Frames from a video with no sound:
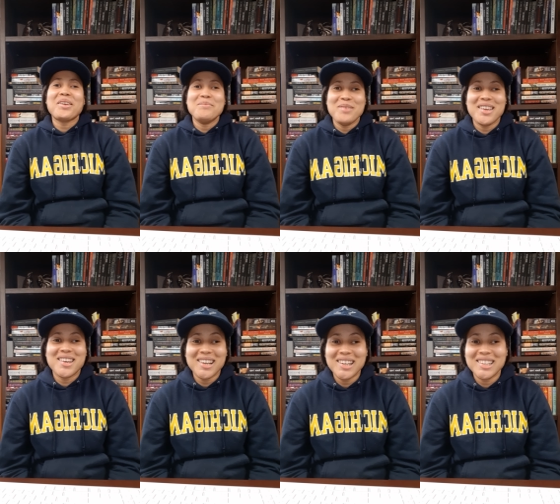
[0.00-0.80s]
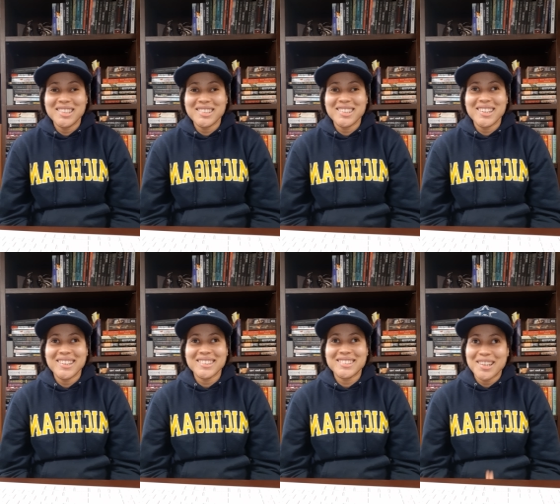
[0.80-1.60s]
Because
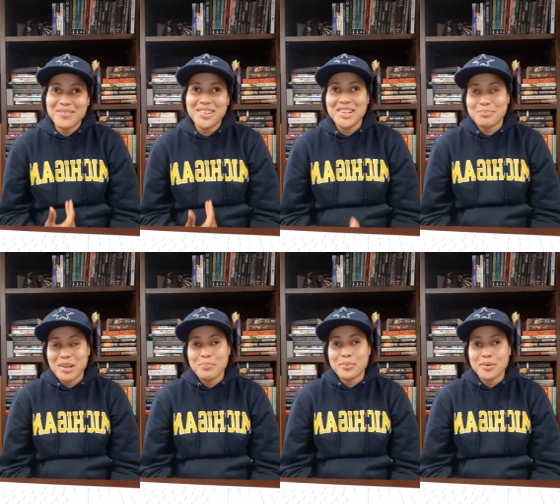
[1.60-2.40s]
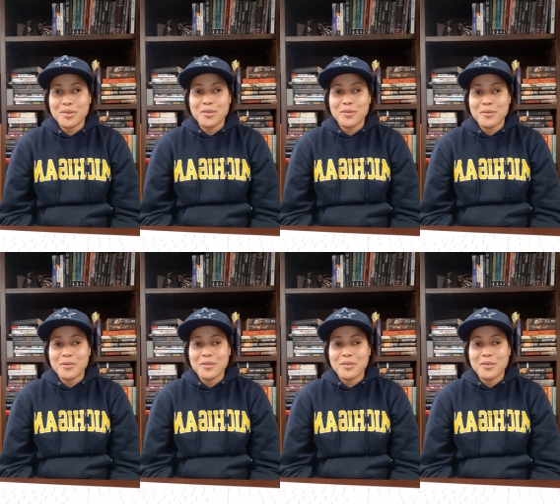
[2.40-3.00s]
some of these people,